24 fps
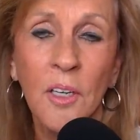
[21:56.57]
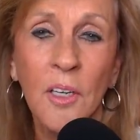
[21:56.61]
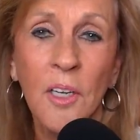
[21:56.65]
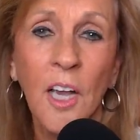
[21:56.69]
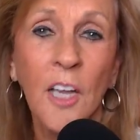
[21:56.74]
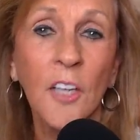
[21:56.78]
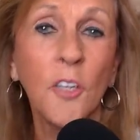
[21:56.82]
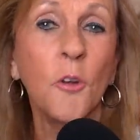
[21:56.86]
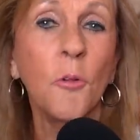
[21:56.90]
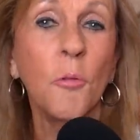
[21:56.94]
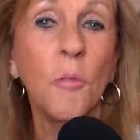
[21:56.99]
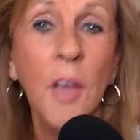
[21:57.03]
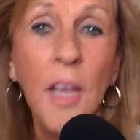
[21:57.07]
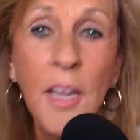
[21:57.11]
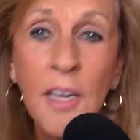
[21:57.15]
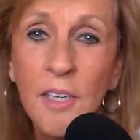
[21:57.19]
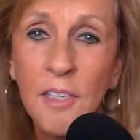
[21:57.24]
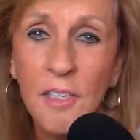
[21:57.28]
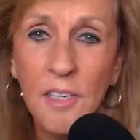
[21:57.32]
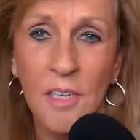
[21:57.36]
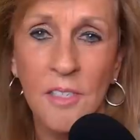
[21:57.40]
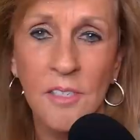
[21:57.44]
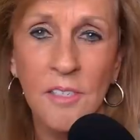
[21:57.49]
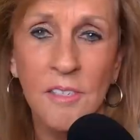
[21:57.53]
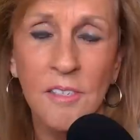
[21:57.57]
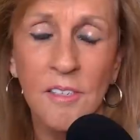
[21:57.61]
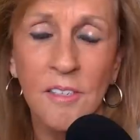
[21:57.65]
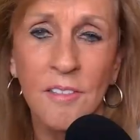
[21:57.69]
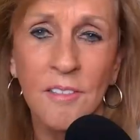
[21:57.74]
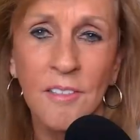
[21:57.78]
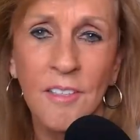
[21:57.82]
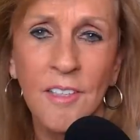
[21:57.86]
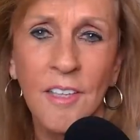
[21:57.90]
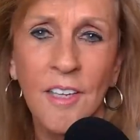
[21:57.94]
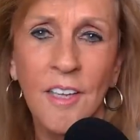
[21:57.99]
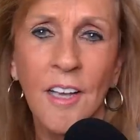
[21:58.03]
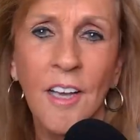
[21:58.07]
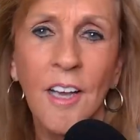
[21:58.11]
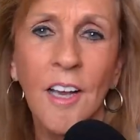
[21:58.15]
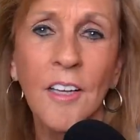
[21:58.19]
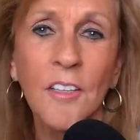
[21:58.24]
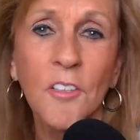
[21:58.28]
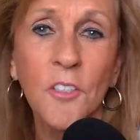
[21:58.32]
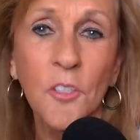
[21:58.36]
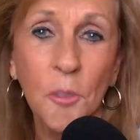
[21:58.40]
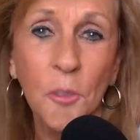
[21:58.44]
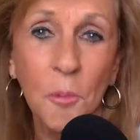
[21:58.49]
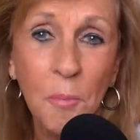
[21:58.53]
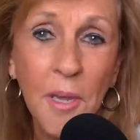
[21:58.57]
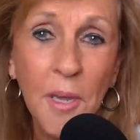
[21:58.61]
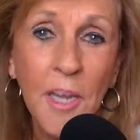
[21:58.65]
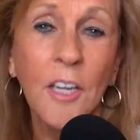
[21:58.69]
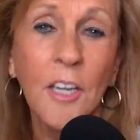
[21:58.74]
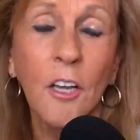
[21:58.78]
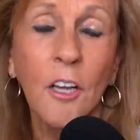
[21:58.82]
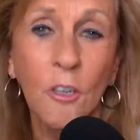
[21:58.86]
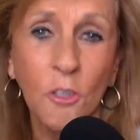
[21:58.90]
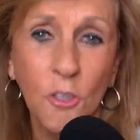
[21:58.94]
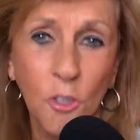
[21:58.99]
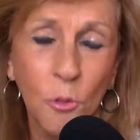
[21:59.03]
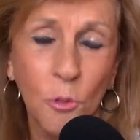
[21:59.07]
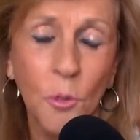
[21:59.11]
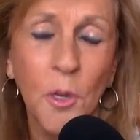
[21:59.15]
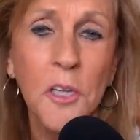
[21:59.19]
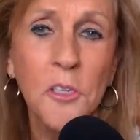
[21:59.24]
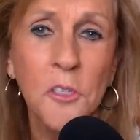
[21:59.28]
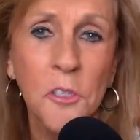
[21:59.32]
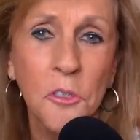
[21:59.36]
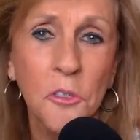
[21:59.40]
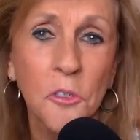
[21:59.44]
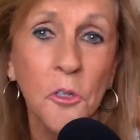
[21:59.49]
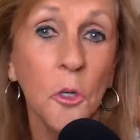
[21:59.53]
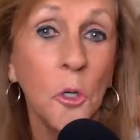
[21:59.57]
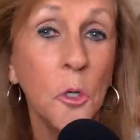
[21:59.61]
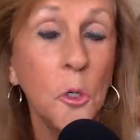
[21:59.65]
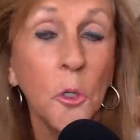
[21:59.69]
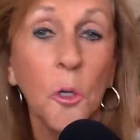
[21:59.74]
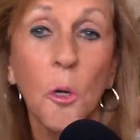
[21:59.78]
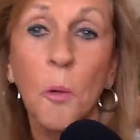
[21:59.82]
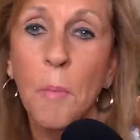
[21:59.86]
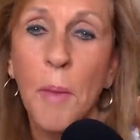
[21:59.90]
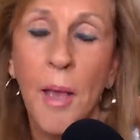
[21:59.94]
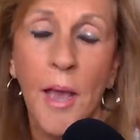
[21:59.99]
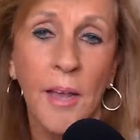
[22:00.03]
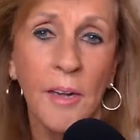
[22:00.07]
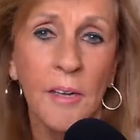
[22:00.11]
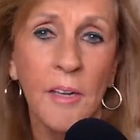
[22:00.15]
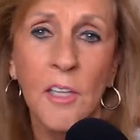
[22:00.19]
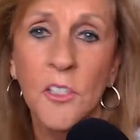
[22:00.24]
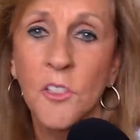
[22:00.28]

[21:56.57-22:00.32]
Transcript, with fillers: God created us uh, mm-hmm. uh, to make choices, good or bad.